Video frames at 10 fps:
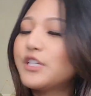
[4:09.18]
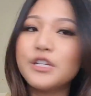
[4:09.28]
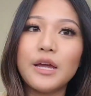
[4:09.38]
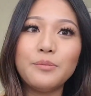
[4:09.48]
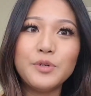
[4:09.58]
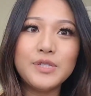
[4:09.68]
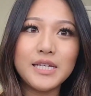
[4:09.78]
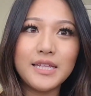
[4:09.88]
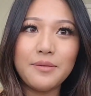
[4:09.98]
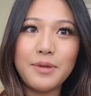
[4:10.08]
Chanel
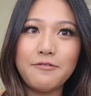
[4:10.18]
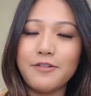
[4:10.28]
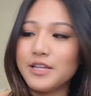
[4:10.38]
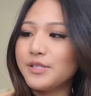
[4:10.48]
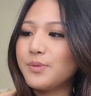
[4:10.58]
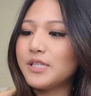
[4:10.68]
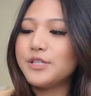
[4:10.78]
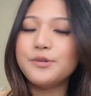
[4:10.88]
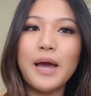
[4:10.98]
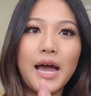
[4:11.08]
boutique that my friends went
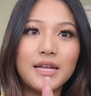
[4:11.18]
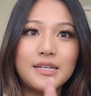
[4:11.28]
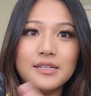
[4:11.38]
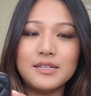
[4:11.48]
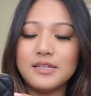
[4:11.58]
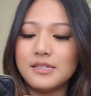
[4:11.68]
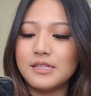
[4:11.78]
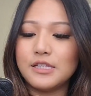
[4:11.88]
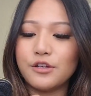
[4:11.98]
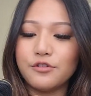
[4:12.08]
to had it in
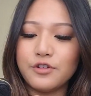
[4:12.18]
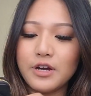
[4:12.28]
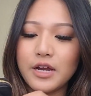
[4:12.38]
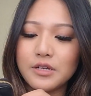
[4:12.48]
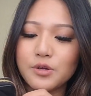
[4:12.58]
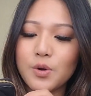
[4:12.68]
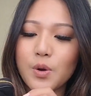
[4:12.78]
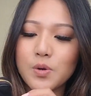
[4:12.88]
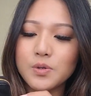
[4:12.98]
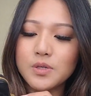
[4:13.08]
silver and
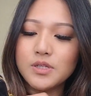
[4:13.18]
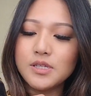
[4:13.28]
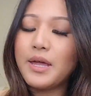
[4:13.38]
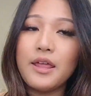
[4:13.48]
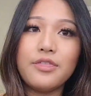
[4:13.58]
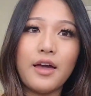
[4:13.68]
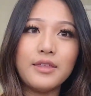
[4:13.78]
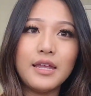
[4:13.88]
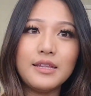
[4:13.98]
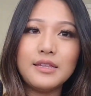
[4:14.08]
gold, but I thought
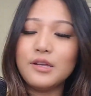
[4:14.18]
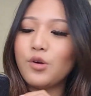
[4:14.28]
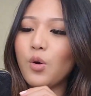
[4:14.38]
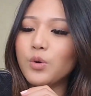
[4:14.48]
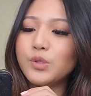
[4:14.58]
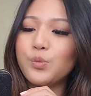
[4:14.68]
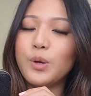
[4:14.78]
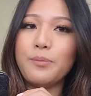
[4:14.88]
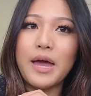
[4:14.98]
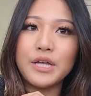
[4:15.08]
that the gold will
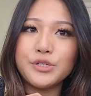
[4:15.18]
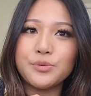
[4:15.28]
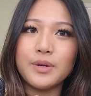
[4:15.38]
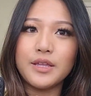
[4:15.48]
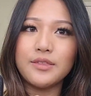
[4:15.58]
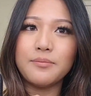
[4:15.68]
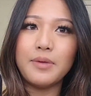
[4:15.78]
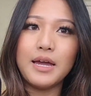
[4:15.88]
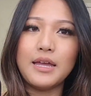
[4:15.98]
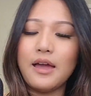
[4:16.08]
match with
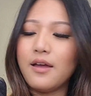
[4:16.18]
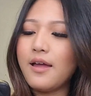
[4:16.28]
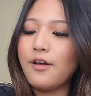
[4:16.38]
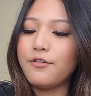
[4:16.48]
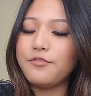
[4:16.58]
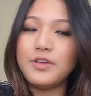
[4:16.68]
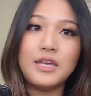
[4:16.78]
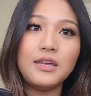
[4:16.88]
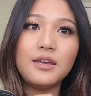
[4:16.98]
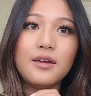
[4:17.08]
my
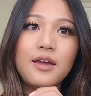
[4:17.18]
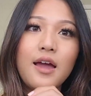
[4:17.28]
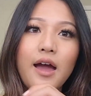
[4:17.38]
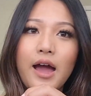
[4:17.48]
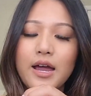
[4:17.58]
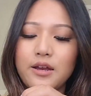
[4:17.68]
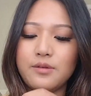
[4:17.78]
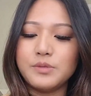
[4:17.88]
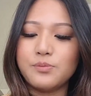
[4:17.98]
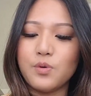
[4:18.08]
LV
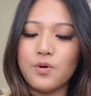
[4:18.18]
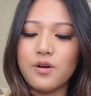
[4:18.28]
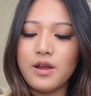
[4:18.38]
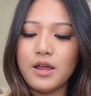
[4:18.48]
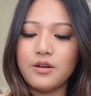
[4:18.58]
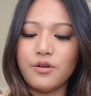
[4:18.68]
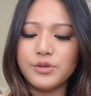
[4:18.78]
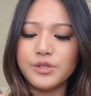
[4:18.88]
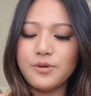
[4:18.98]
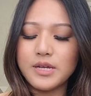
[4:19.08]
items more, and
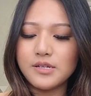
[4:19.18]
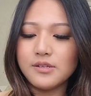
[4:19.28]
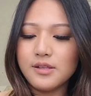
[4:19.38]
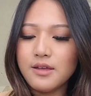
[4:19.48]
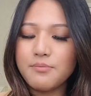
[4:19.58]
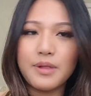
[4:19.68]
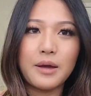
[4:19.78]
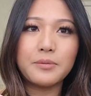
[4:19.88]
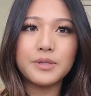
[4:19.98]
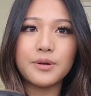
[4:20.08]
also I just like black
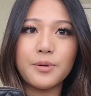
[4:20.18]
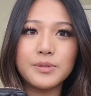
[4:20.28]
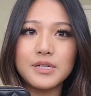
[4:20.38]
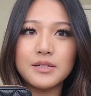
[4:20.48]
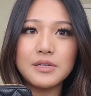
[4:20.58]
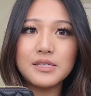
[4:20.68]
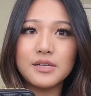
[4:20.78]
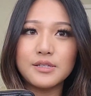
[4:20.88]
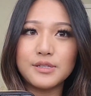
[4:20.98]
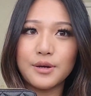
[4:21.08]
with gold. It looks
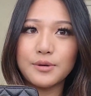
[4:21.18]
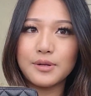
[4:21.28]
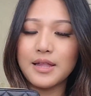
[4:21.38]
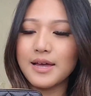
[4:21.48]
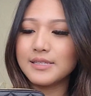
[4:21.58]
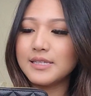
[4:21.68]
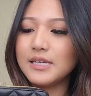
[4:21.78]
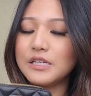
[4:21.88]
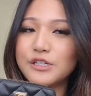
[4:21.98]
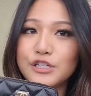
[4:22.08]
so classy
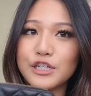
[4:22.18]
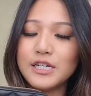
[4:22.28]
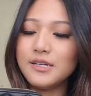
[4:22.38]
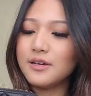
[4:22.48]
and chic.